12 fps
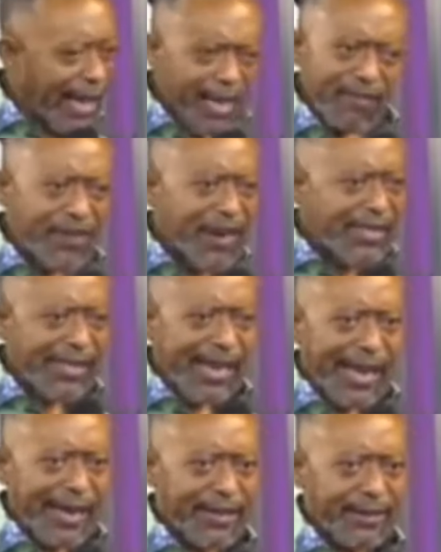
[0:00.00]
I am very
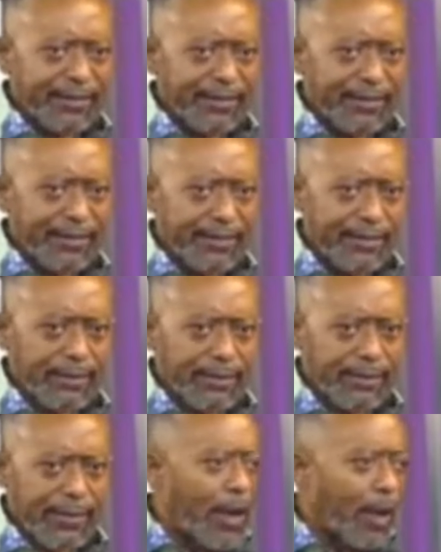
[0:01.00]
sad.
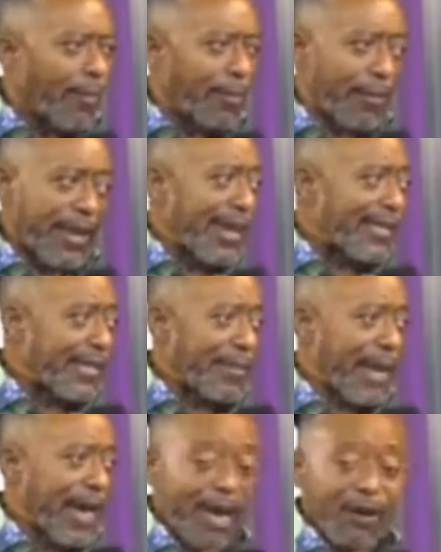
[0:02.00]
Me, I said,
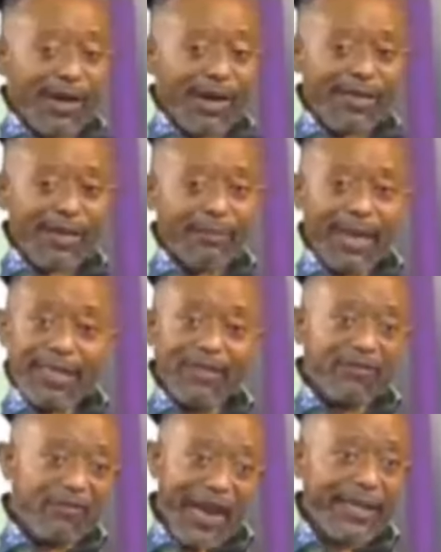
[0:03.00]
I can't once, but
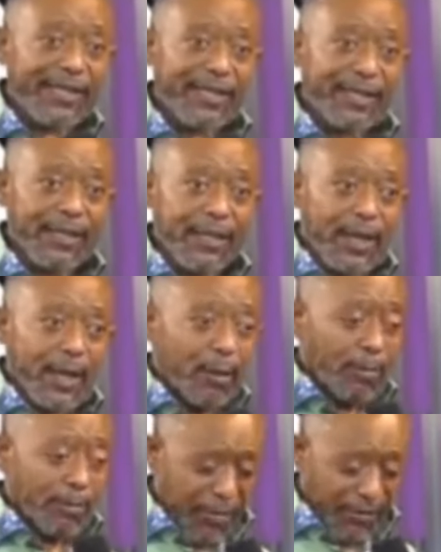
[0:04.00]
in fact,
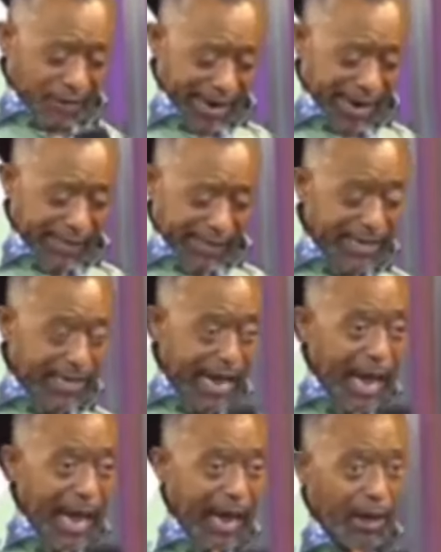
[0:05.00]
me share said,
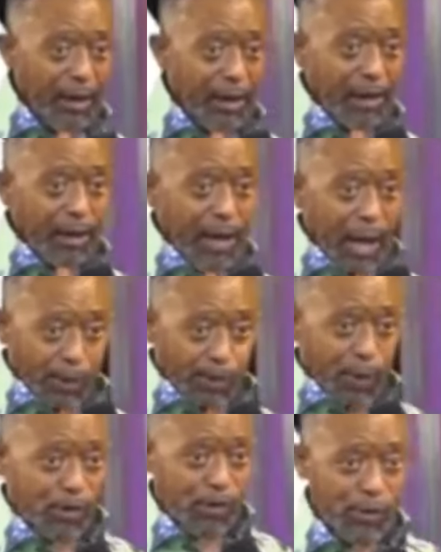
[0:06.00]
yeah,
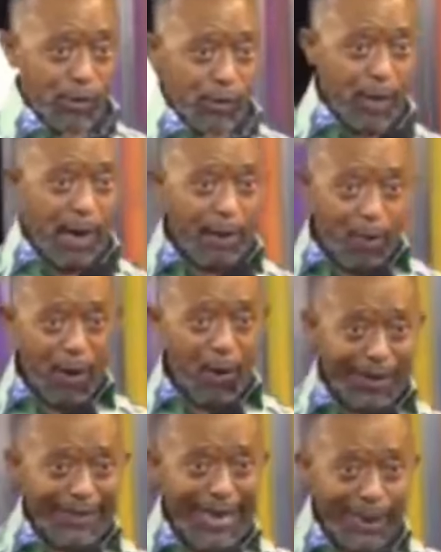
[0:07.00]
apostle, I'm a
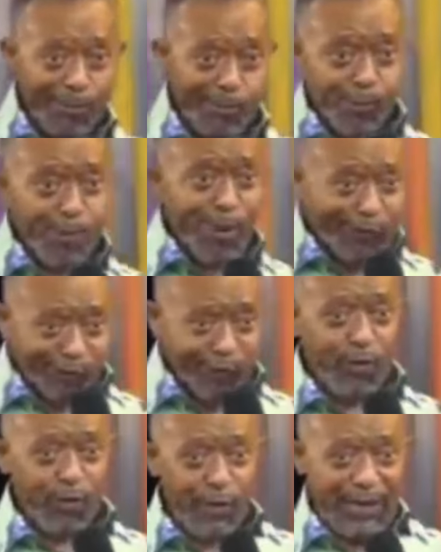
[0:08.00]
quantity of
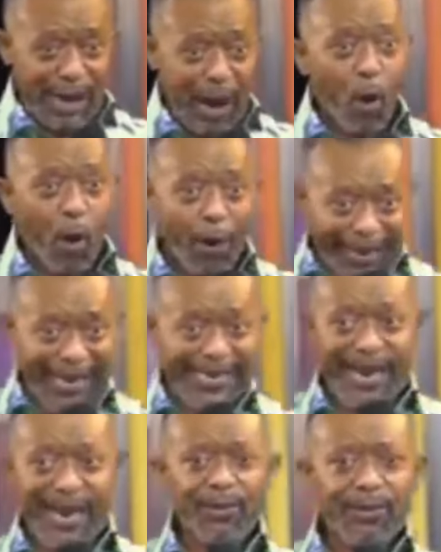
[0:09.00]
boof now, or
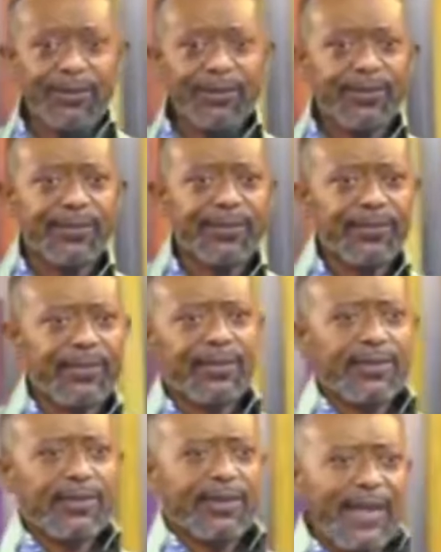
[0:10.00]
Cassano.
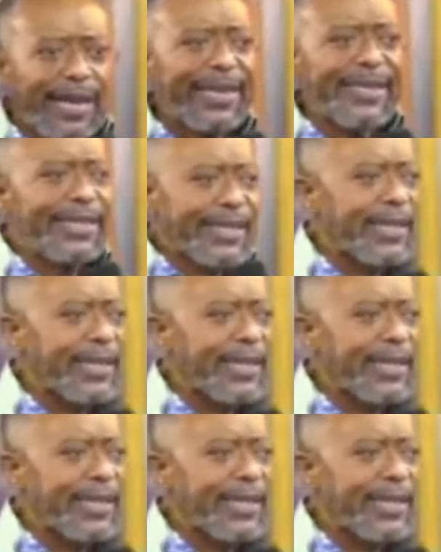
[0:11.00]
So I didn't